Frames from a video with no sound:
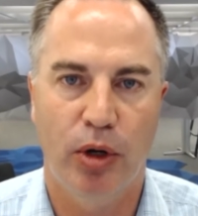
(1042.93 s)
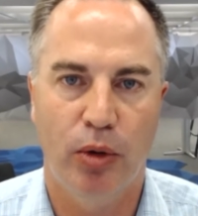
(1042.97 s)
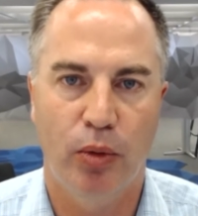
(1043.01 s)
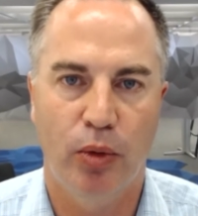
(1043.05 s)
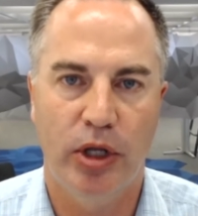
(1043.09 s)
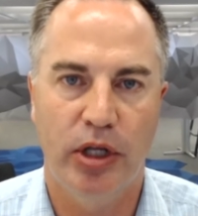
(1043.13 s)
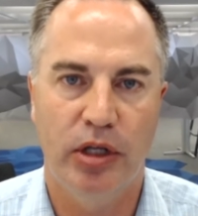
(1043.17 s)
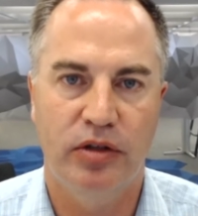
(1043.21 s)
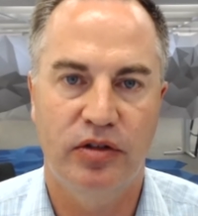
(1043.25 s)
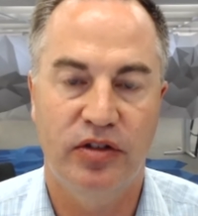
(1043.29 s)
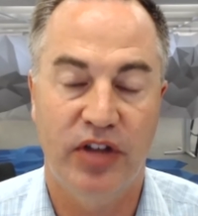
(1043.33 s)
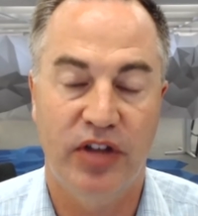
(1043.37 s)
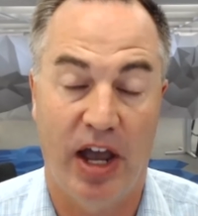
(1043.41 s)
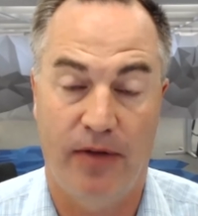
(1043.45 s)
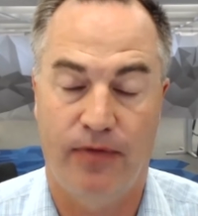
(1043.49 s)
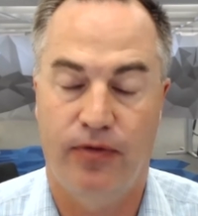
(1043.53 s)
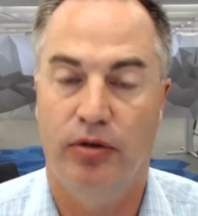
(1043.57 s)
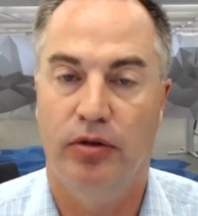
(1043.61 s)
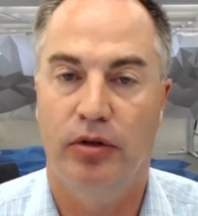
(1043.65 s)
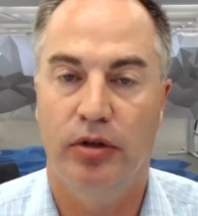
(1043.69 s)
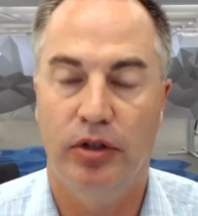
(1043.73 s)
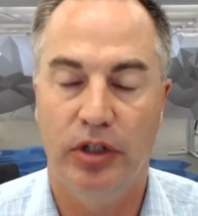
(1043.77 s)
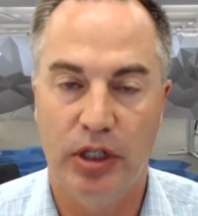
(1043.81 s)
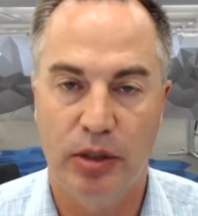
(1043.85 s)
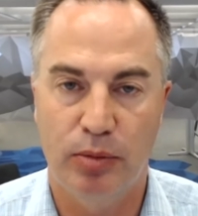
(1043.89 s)
we
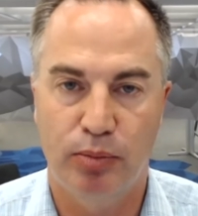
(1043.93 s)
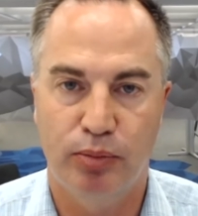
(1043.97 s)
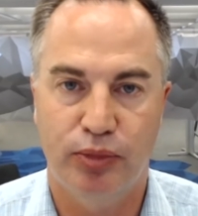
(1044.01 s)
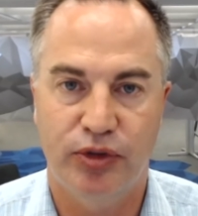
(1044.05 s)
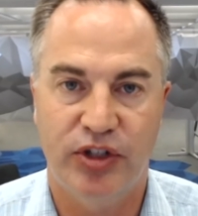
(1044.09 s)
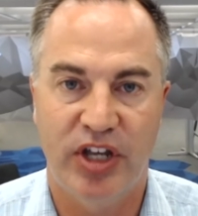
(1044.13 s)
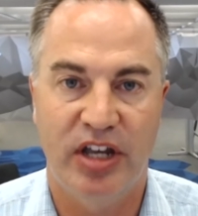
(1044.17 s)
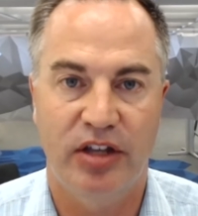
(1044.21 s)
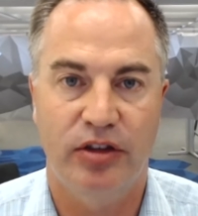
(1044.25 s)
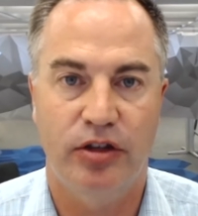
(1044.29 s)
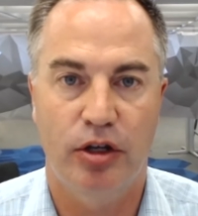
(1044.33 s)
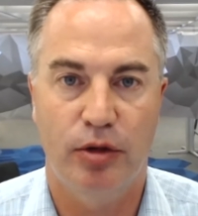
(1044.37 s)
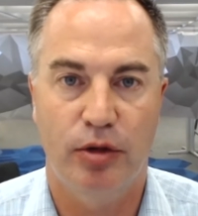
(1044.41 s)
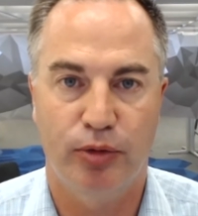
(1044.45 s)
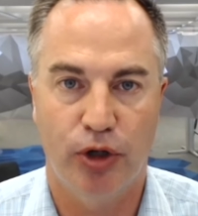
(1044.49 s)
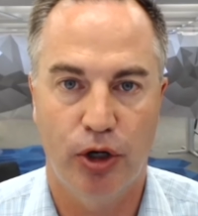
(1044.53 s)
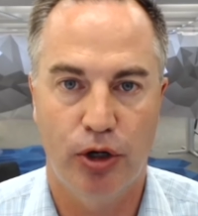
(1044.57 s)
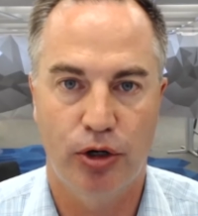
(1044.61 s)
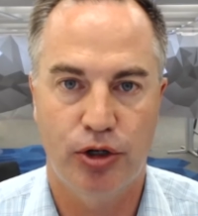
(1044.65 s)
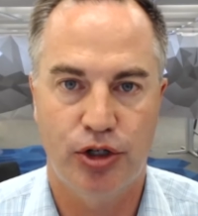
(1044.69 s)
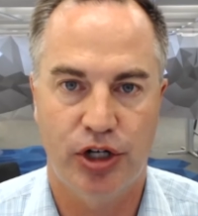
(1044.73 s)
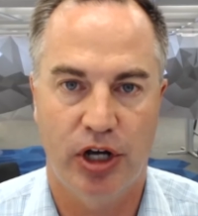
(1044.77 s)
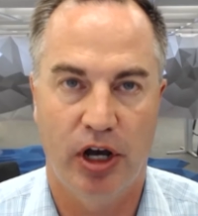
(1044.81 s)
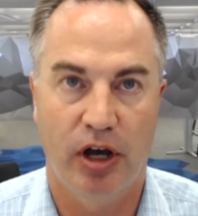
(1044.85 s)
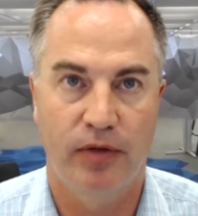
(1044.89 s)
definitely take the
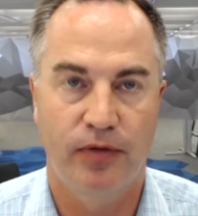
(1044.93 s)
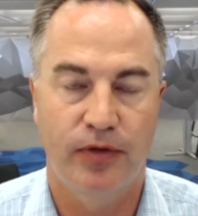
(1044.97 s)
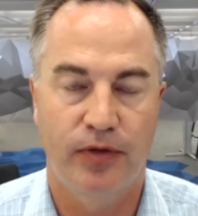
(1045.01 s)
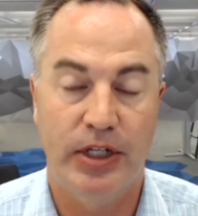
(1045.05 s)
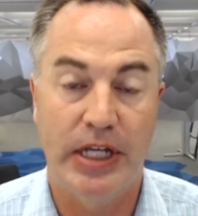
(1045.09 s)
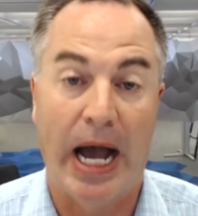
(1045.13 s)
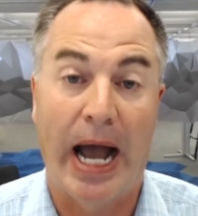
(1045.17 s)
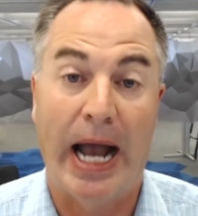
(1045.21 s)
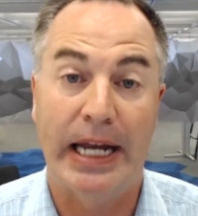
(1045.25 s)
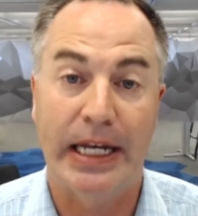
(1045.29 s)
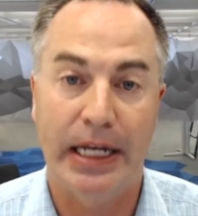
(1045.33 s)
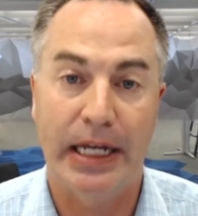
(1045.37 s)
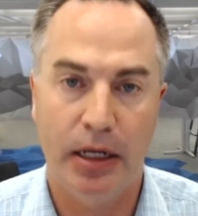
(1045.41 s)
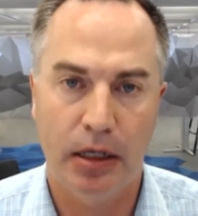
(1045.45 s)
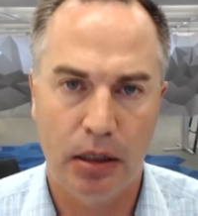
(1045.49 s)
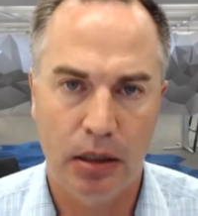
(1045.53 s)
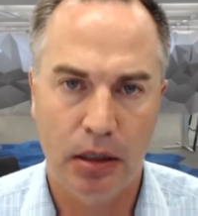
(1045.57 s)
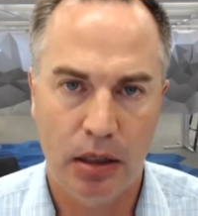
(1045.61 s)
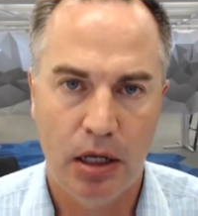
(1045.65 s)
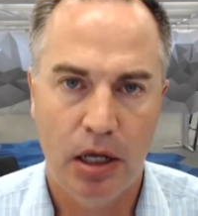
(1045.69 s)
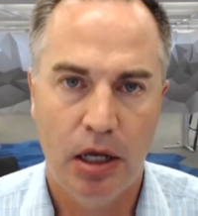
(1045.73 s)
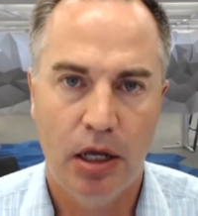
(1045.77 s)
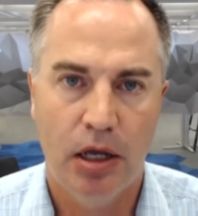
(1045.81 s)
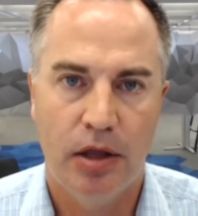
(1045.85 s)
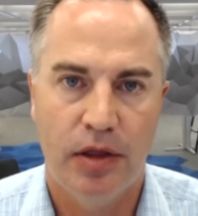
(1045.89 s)
approach of guiding